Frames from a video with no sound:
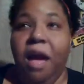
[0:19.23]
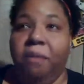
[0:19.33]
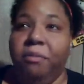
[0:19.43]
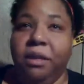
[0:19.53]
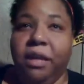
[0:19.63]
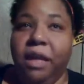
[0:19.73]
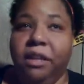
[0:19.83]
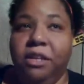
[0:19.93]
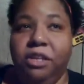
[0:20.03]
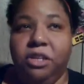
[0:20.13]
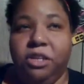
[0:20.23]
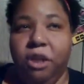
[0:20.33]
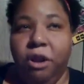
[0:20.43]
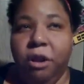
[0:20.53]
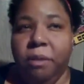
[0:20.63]
I'm really kind of
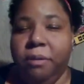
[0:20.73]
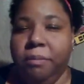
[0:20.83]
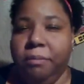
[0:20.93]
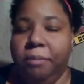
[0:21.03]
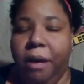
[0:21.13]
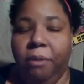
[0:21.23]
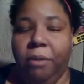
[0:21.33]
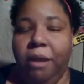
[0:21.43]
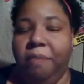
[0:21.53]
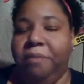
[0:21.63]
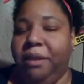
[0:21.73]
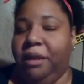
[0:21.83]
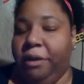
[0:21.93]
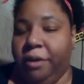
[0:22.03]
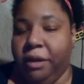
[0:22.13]
disturbed by what I've been
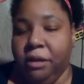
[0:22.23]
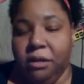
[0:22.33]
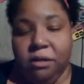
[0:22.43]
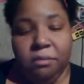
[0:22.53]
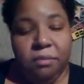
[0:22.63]
hearing.